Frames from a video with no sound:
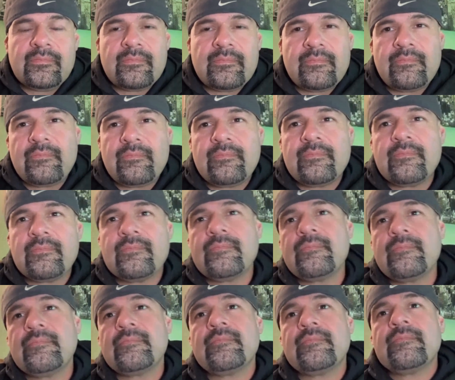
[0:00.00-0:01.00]

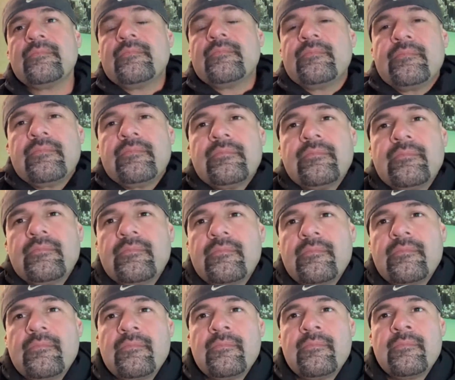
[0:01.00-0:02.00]

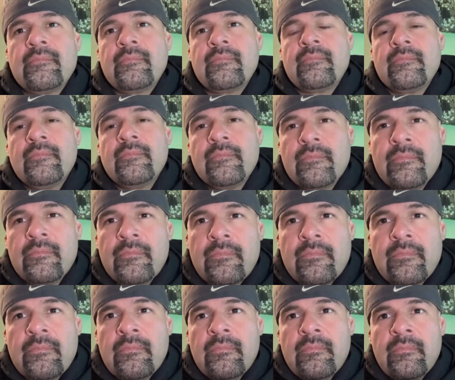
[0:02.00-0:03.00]

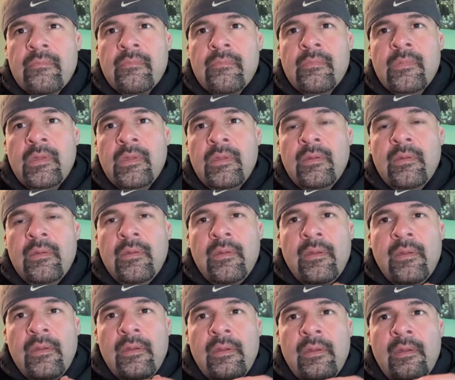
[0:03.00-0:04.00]

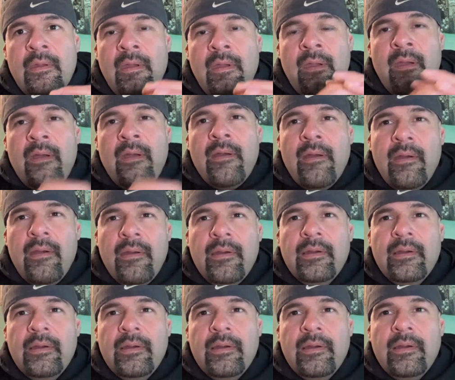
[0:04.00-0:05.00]

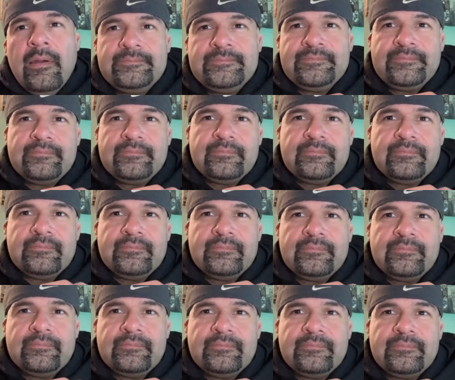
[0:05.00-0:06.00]

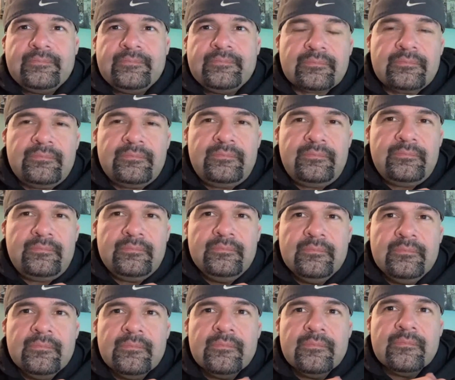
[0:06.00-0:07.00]

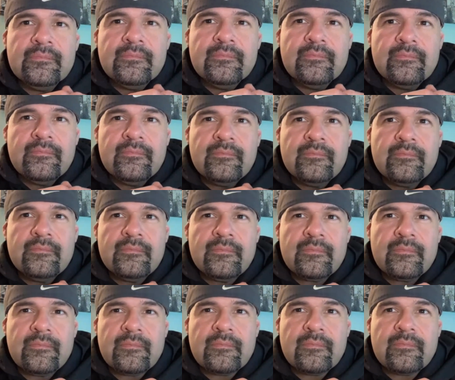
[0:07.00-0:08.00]
(not speaking)